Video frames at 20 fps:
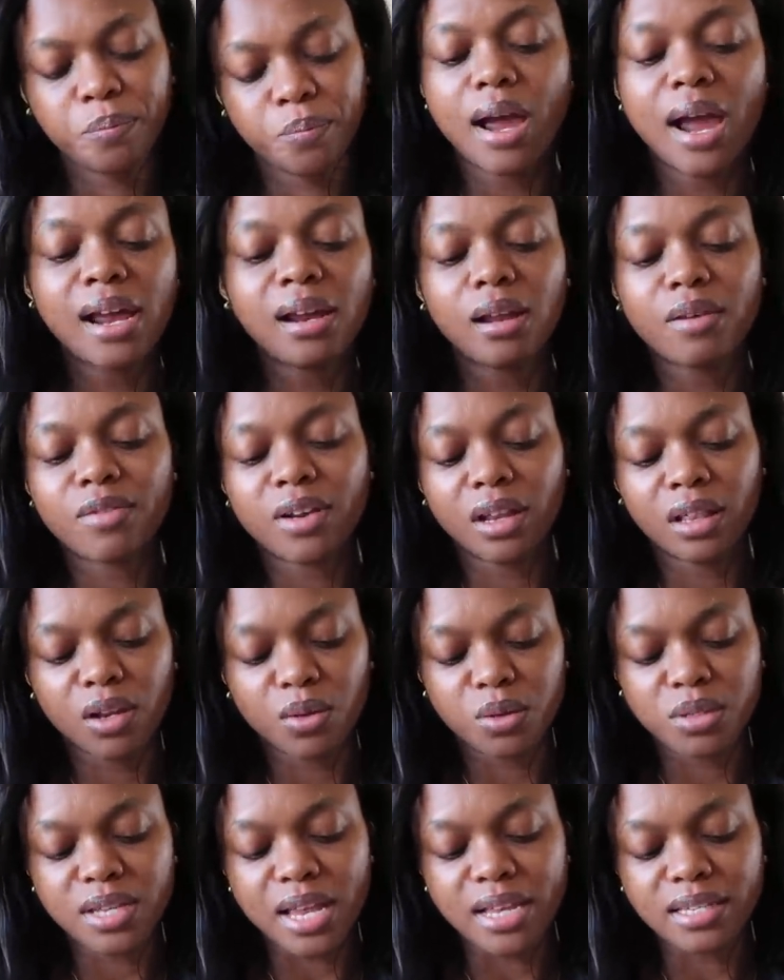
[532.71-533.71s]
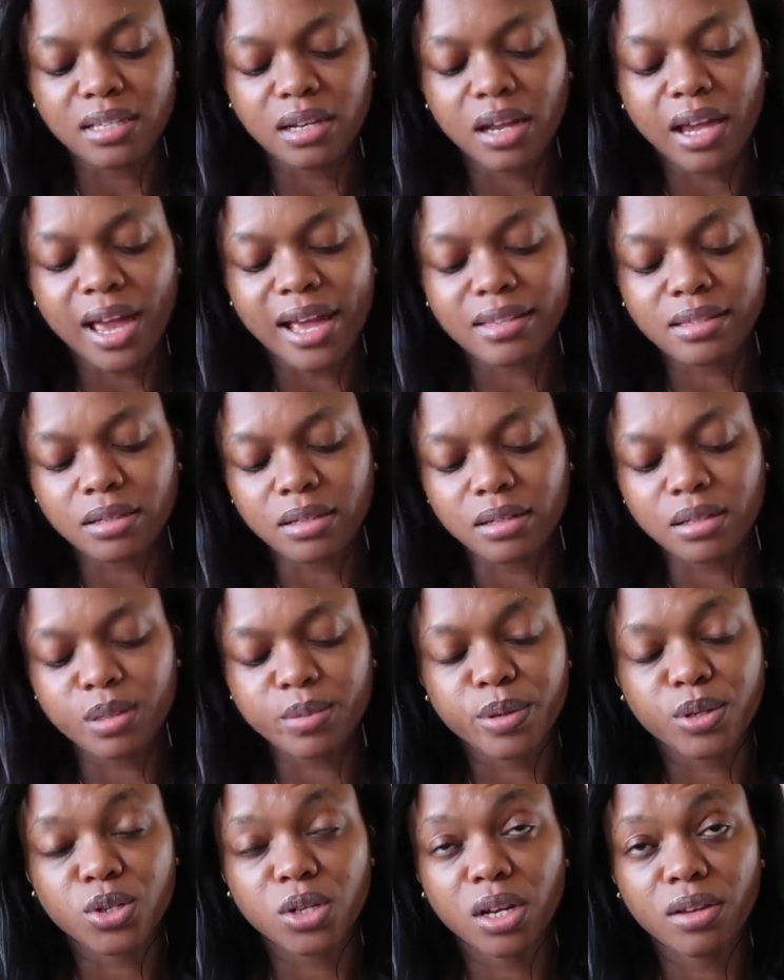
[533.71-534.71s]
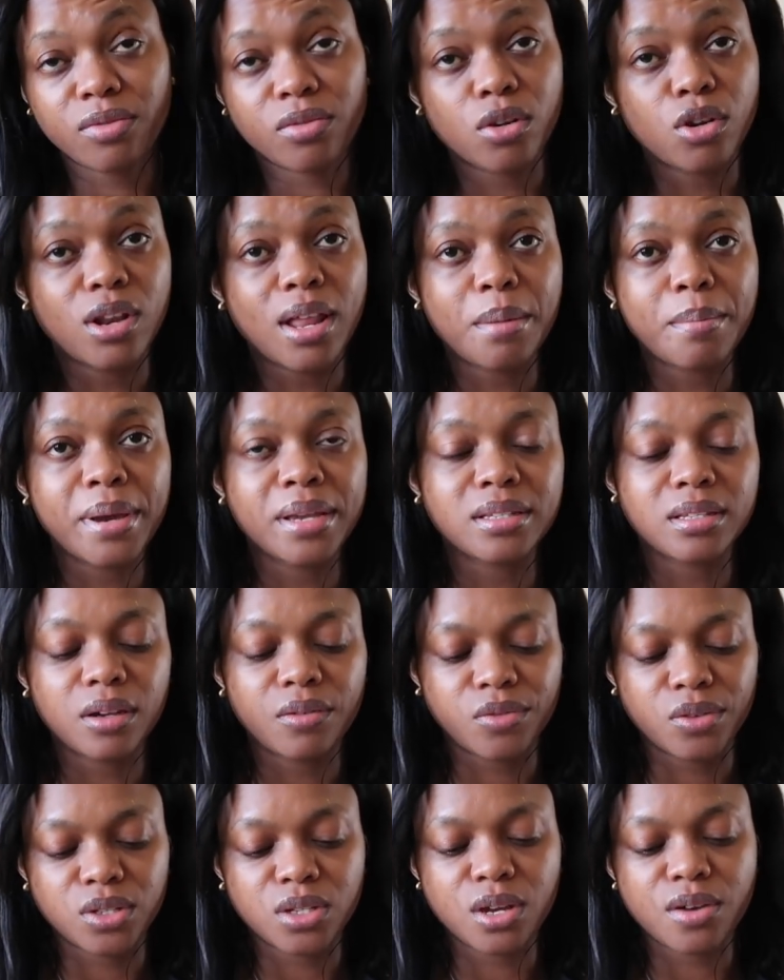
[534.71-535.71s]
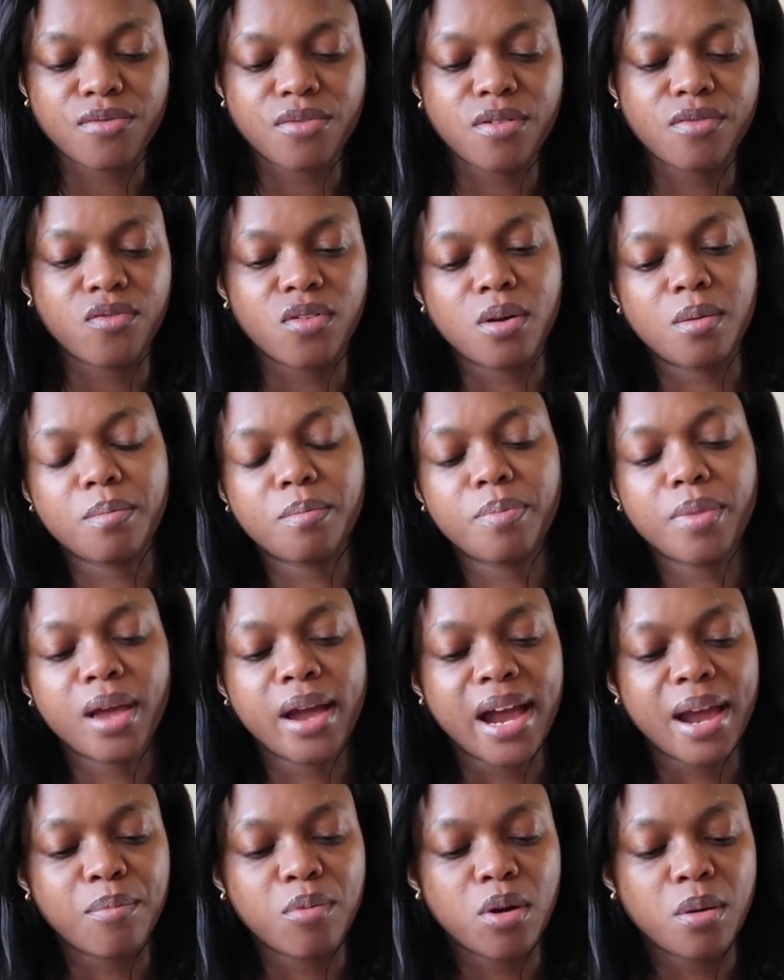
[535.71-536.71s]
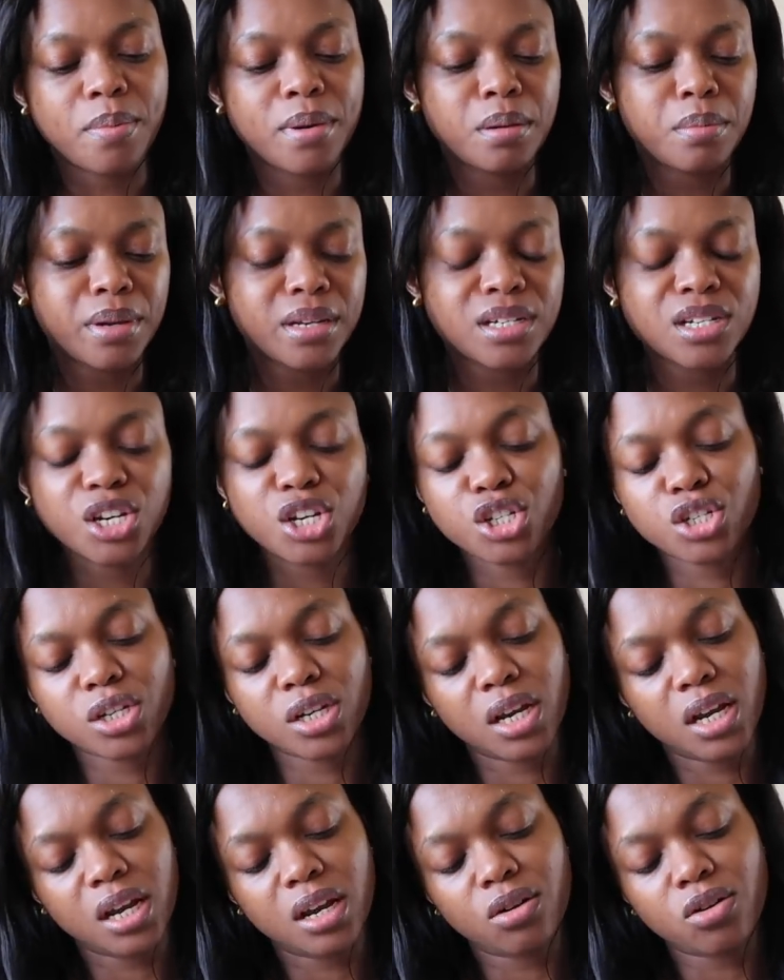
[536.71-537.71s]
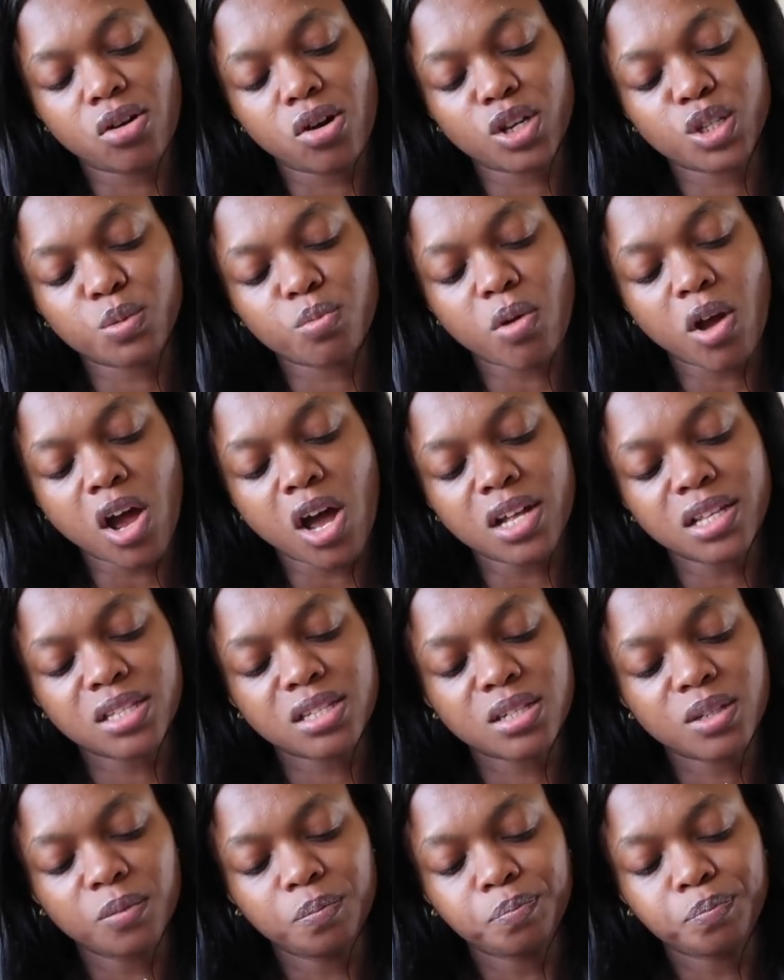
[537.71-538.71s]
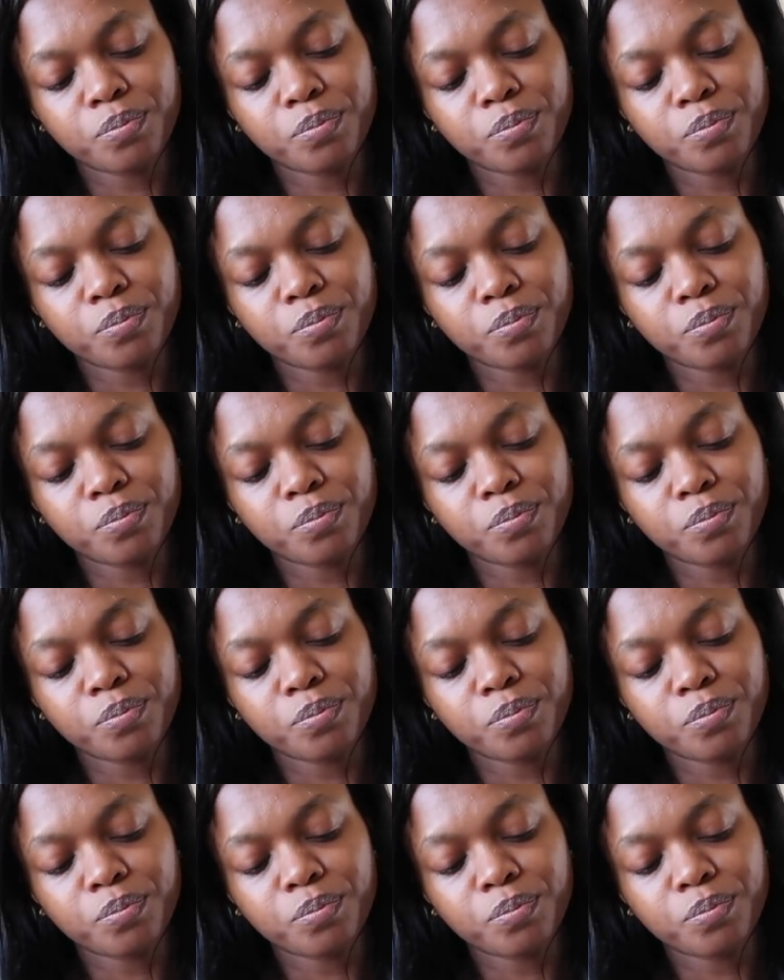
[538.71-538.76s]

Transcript: I love anything with salicylic acid, especially if you're like myself, you suffer from hyperpigmentation, dark spots.